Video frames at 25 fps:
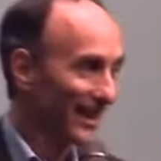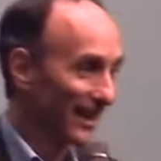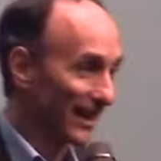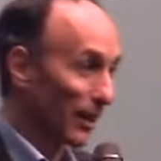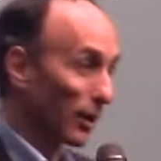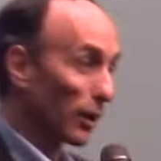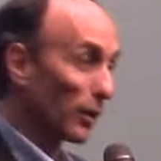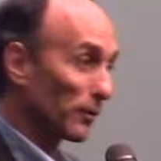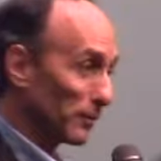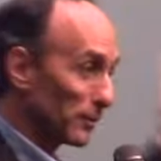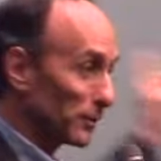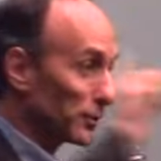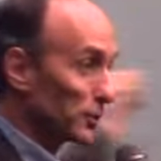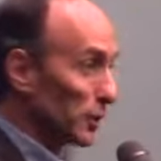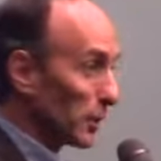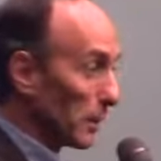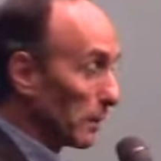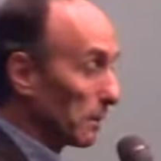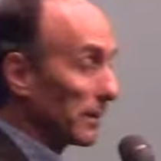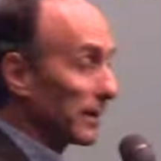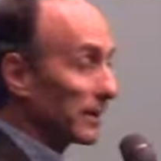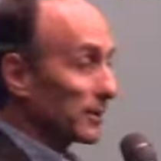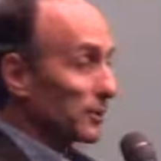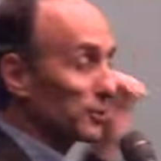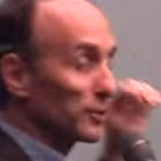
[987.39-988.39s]
and I often show
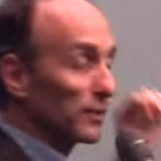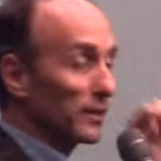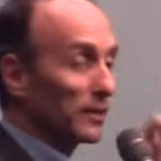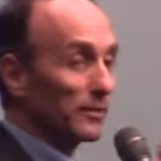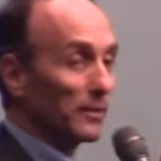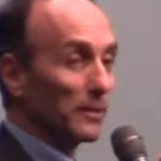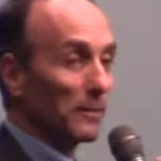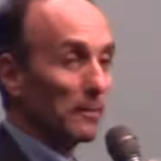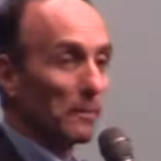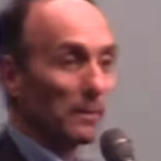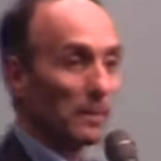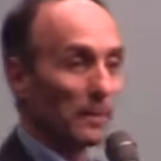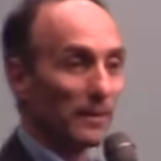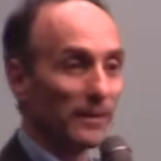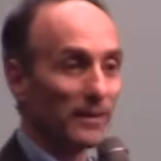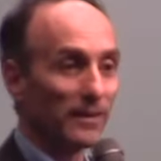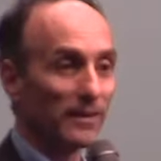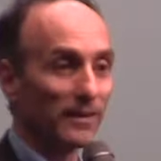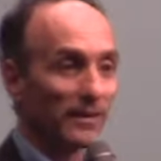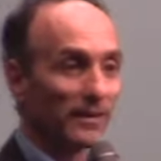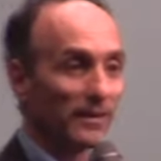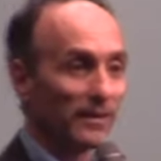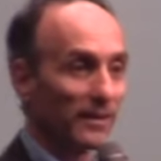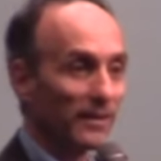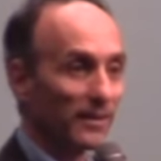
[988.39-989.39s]
a picture of
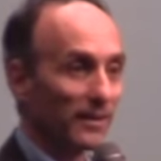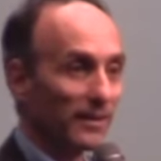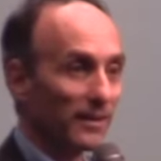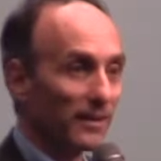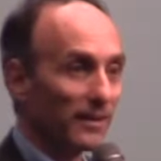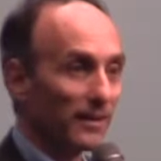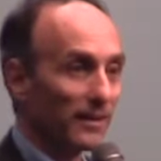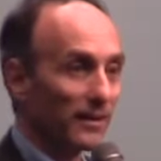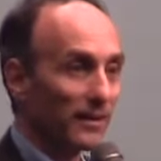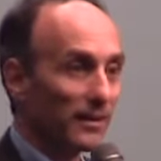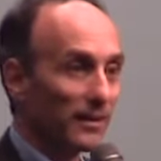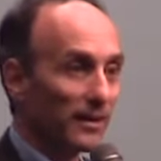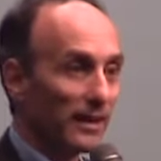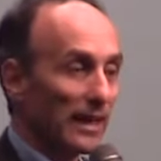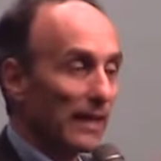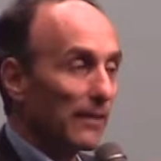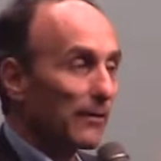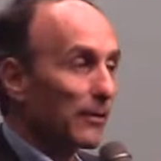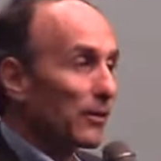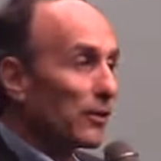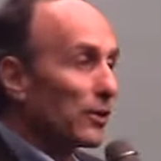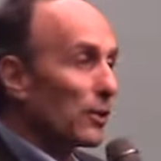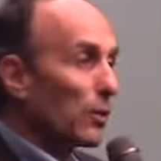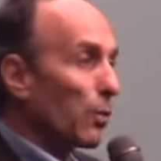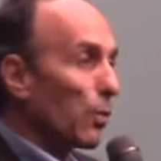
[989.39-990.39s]
it.
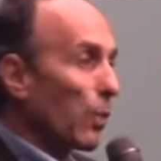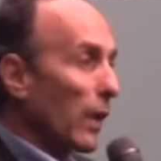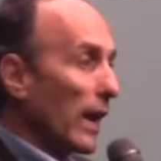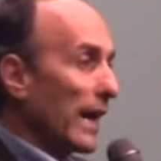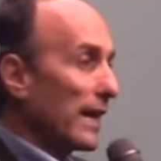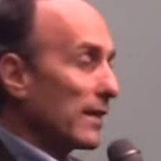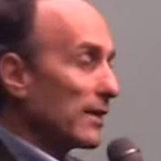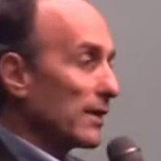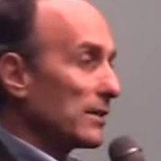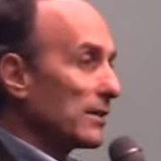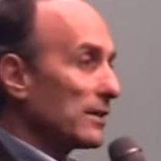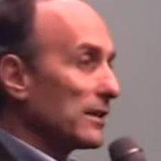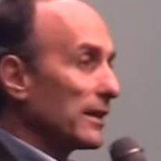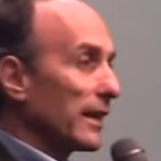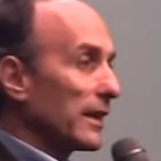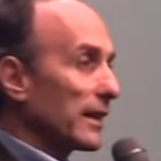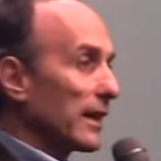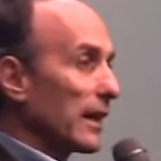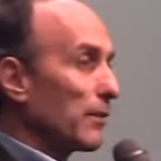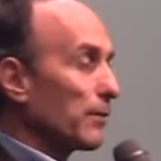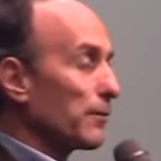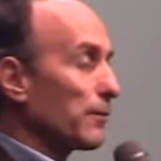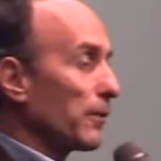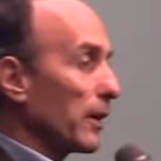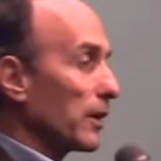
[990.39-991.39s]
Even the way the
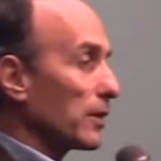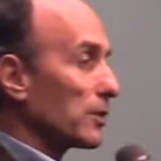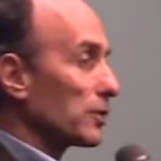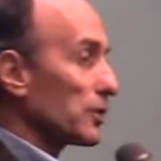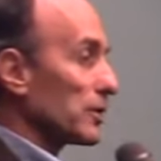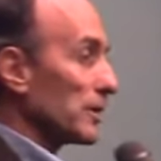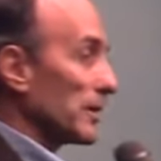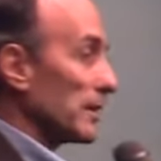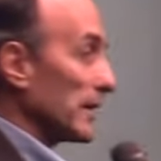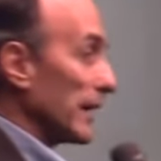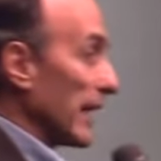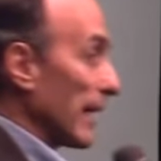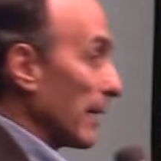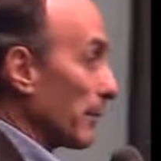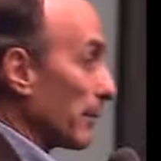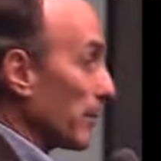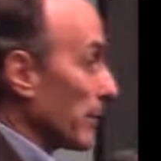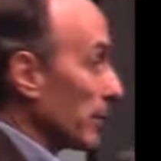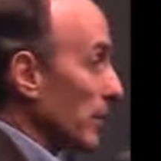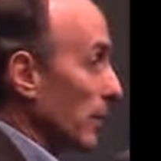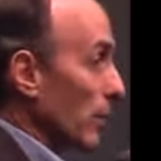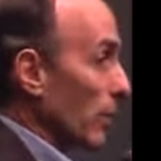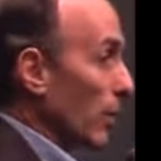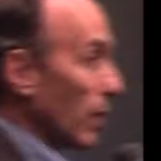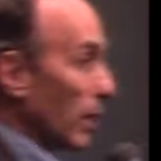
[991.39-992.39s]
DNA functioned in the
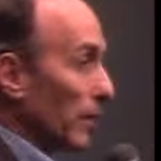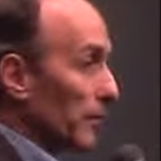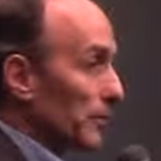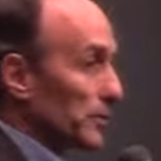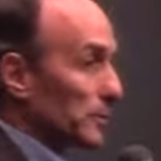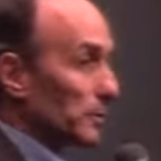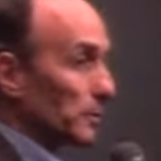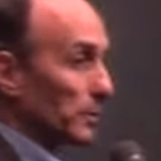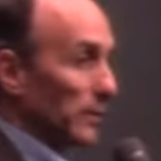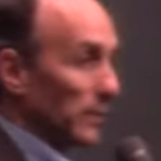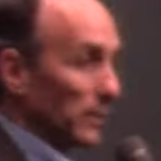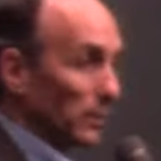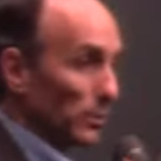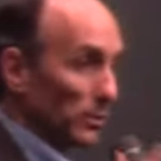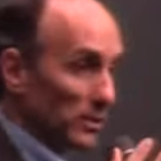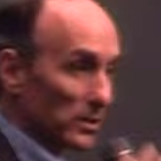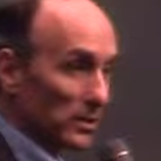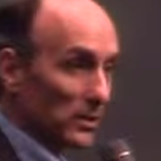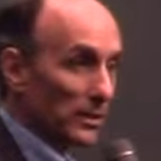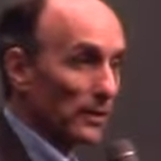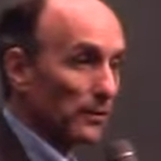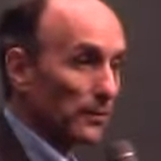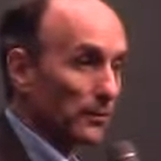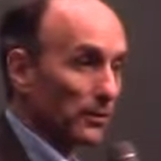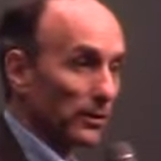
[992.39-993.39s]
embryo offspring was
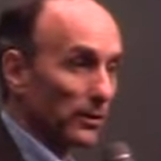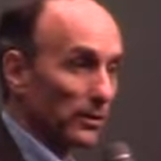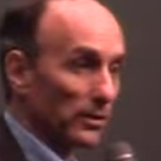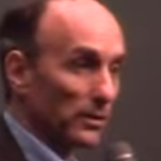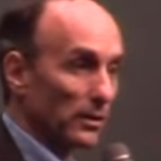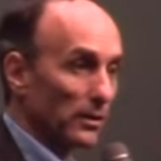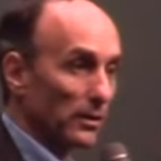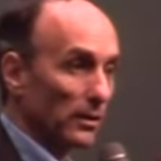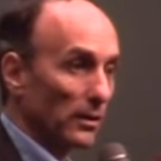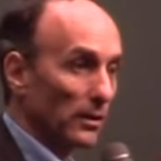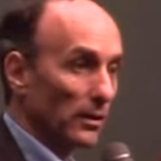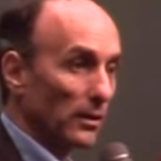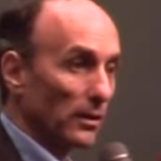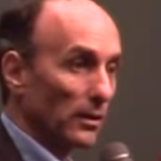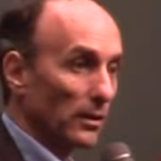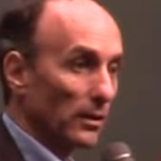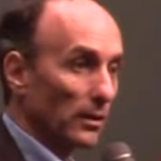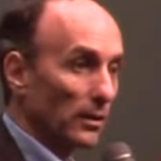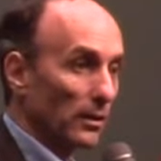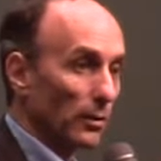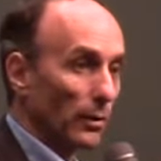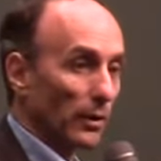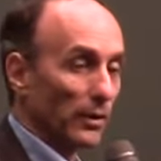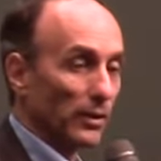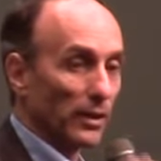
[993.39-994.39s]
different
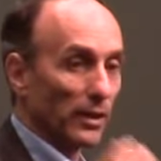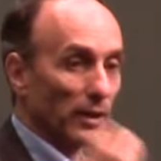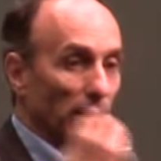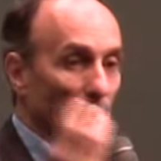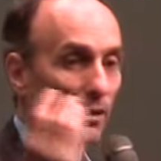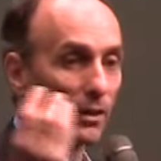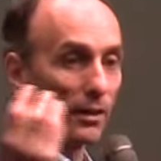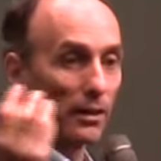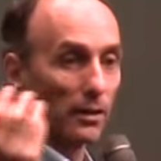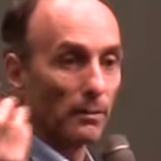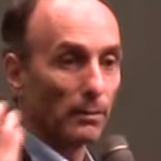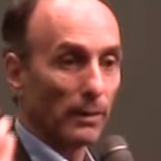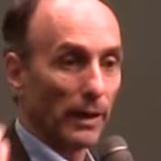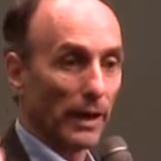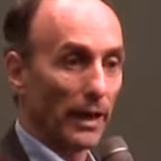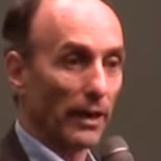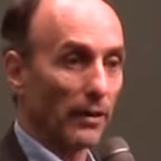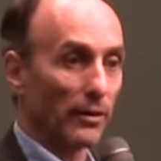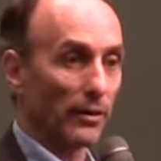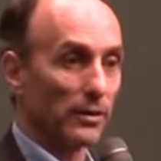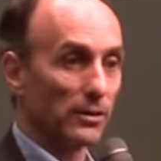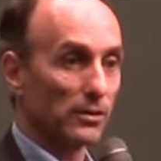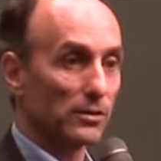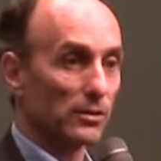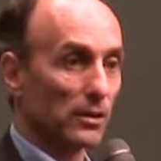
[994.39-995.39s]
when the
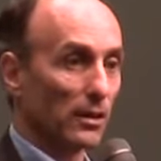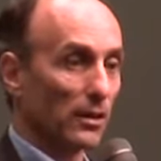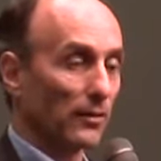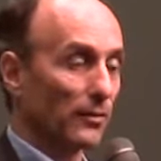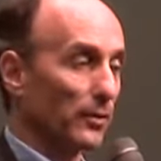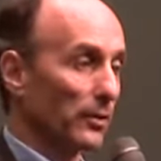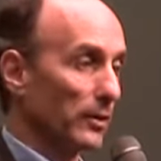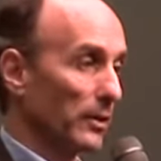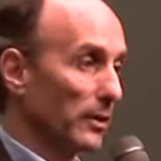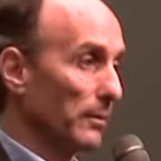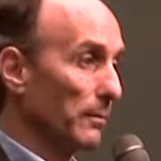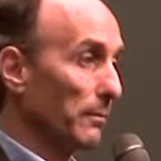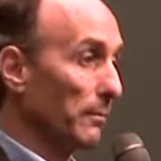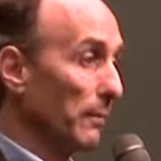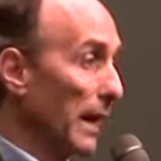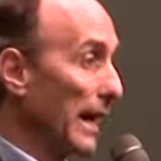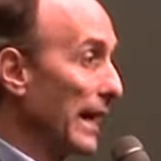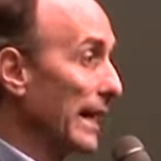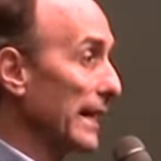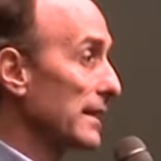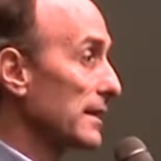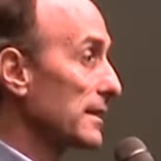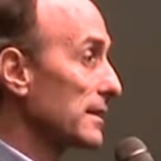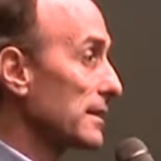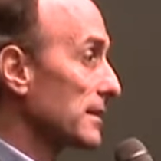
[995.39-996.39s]
parents of the
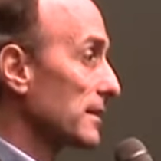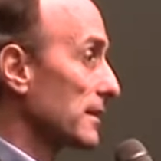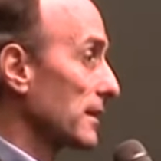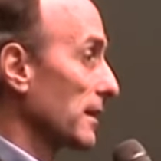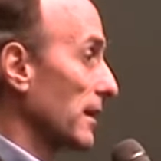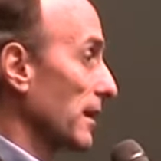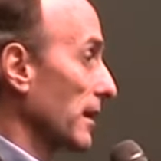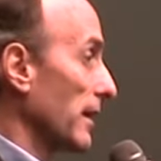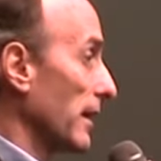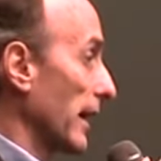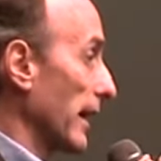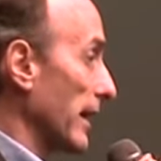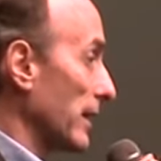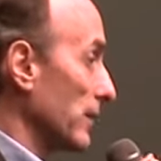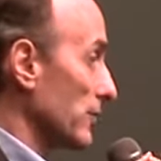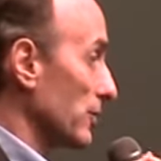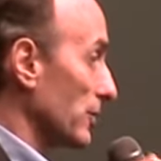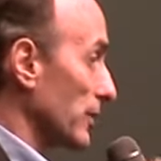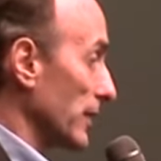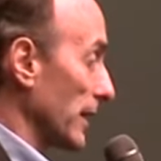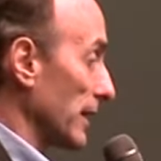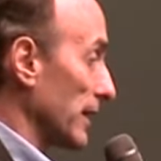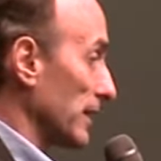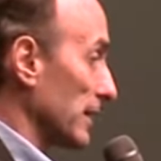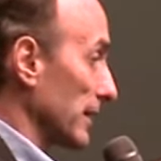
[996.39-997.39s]
mice ate
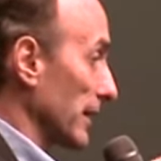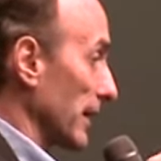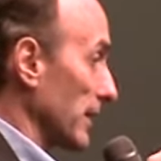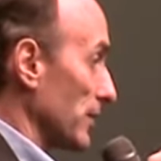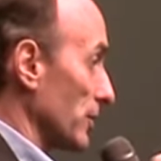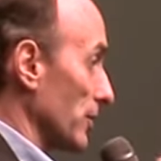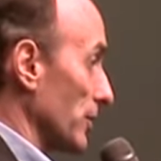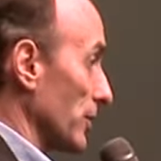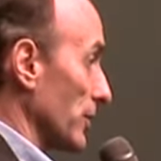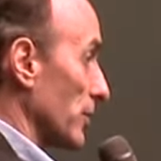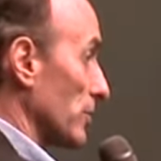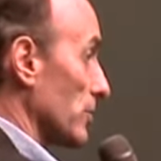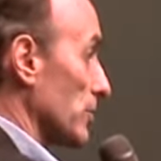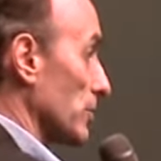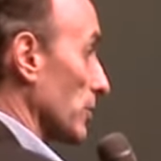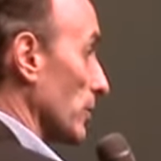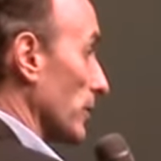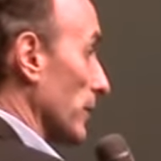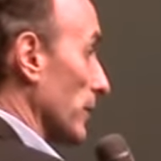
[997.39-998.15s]
genetically engineered